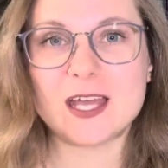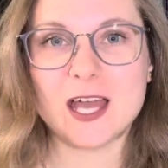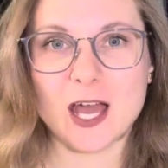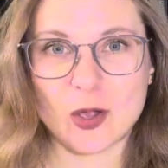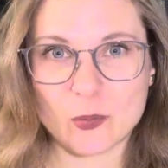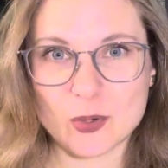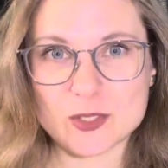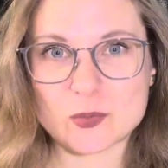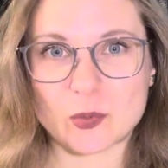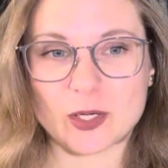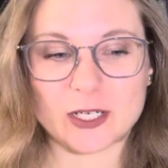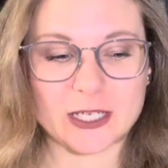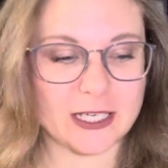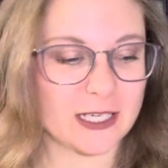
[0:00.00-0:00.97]
I was
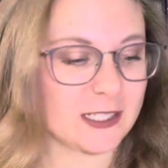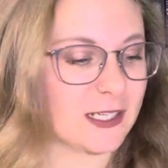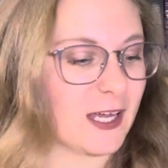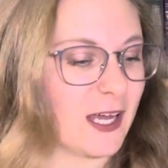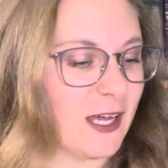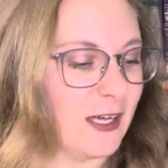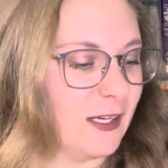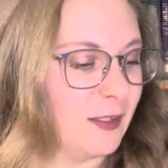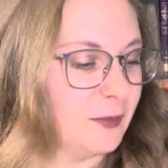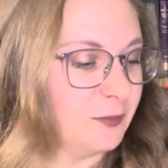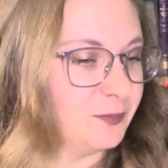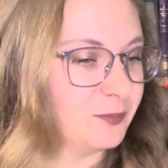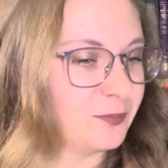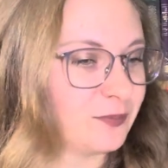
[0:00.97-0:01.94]
working.
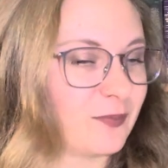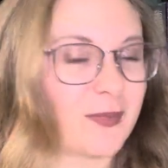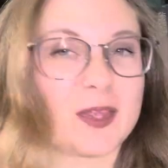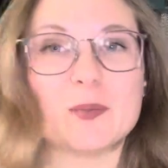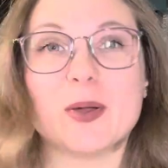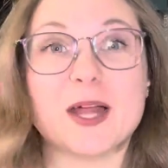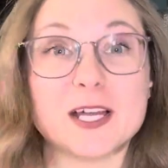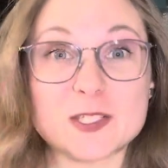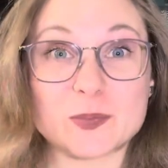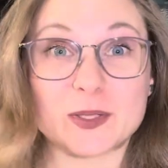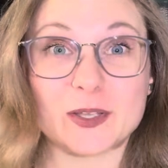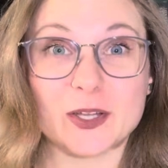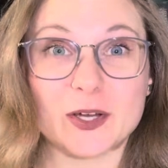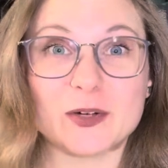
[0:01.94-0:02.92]
My
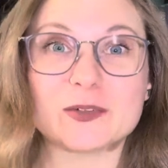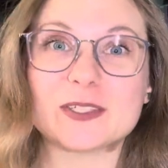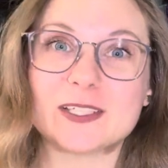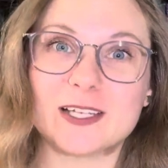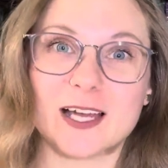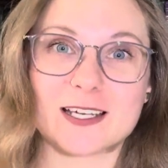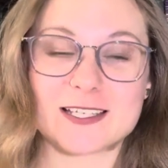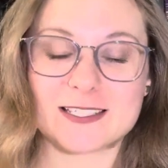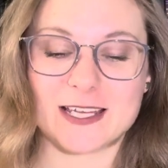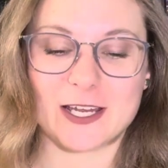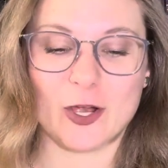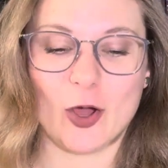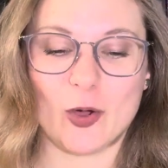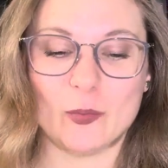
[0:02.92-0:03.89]
husband, though, he got to stay
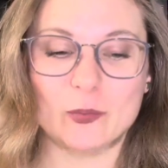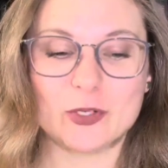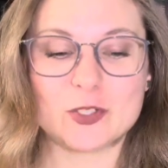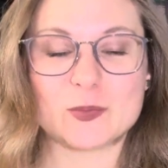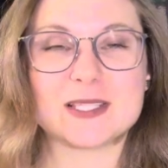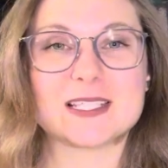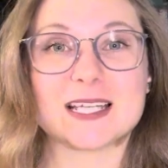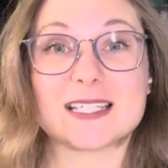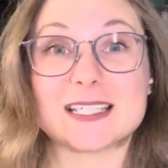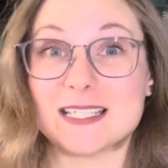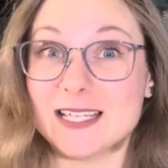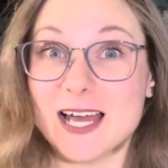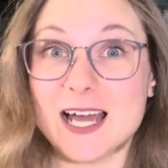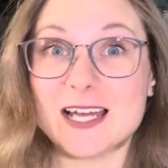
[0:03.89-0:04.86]
home, which means I did
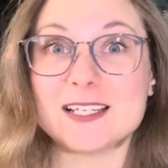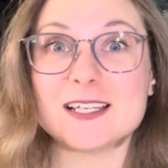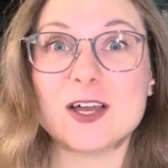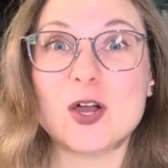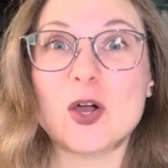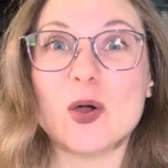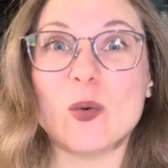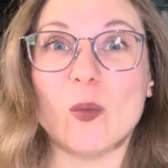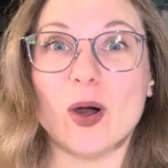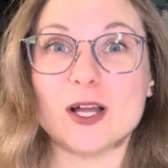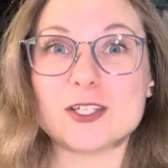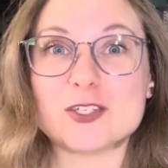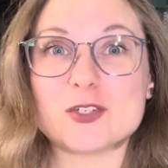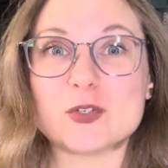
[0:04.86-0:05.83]
not
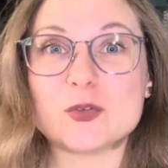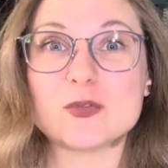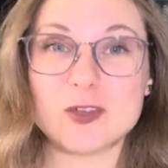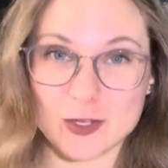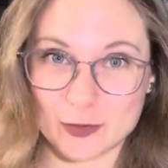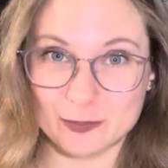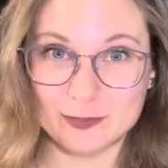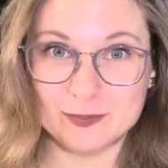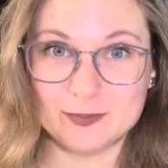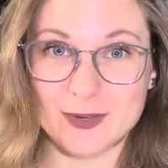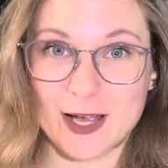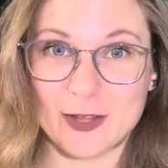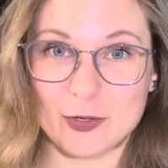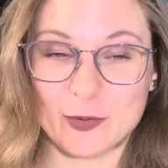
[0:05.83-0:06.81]
want to film
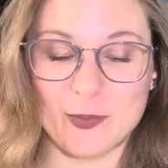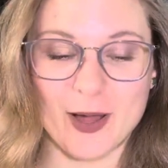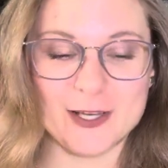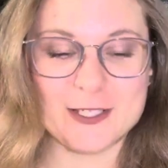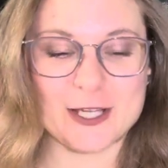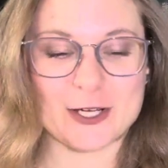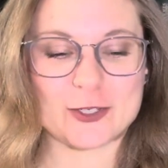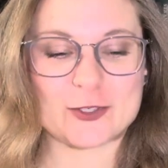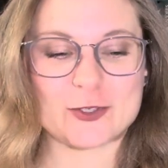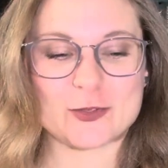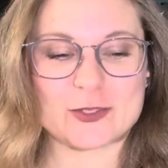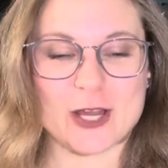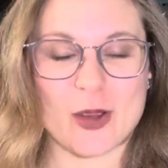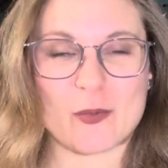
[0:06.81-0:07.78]
either Monday or
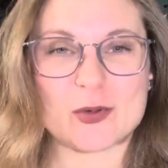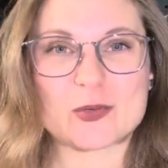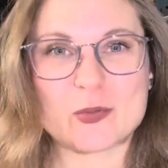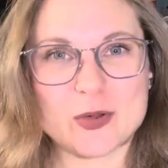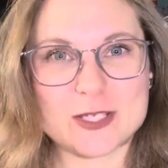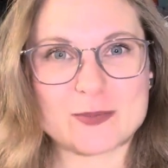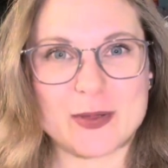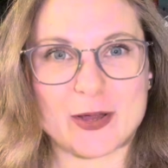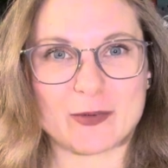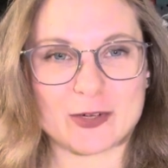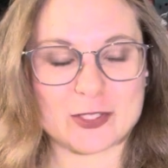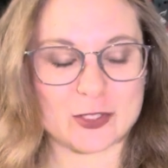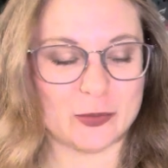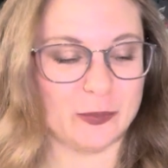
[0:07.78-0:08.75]
Tuesday, which was my
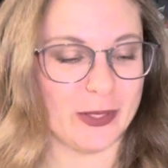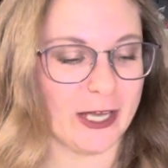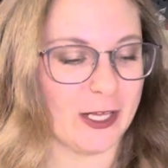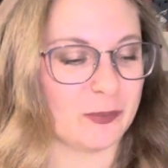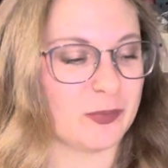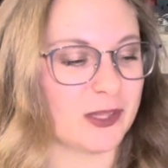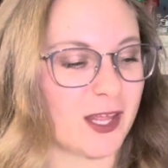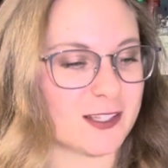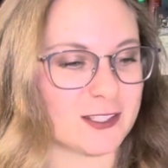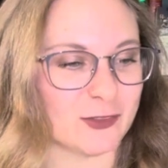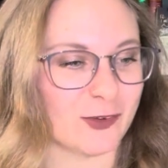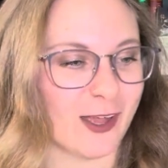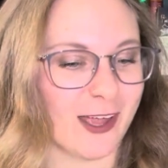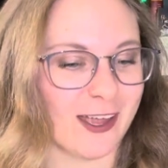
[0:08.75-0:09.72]
original plan, but that's
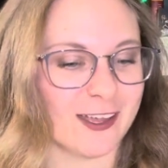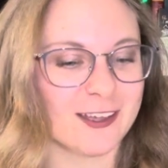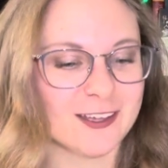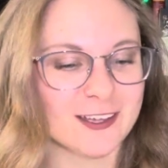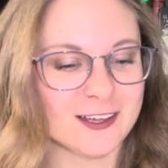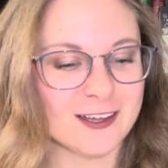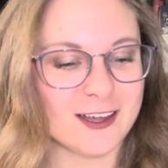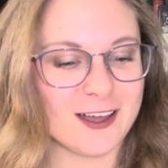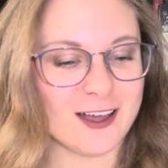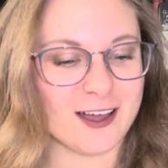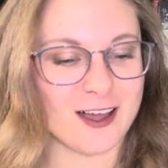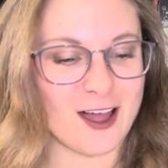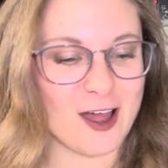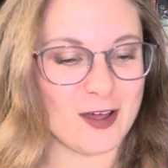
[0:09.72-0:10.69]
okay.
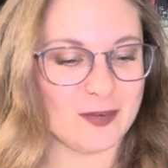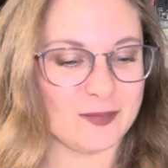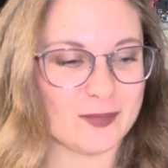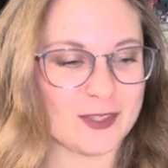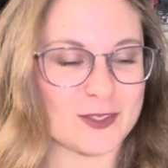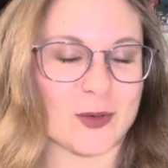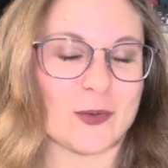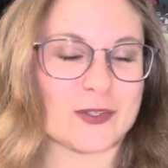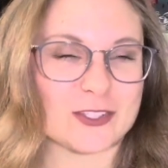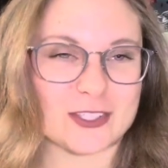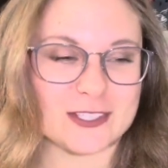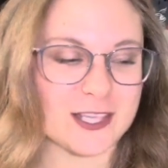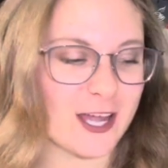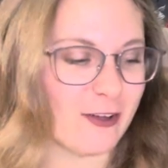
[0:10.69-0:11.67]
It's always
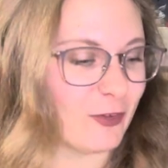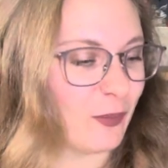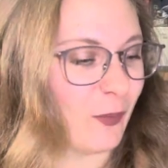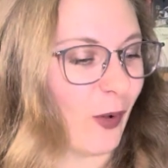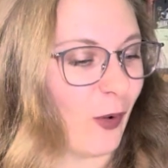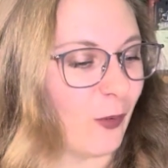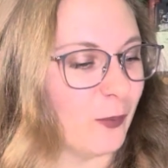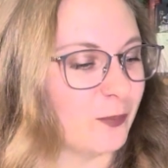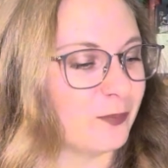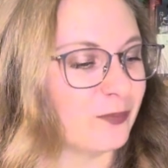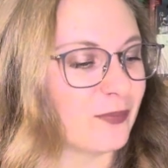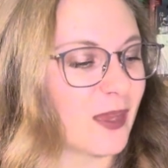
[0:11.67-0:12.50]
good to have him home.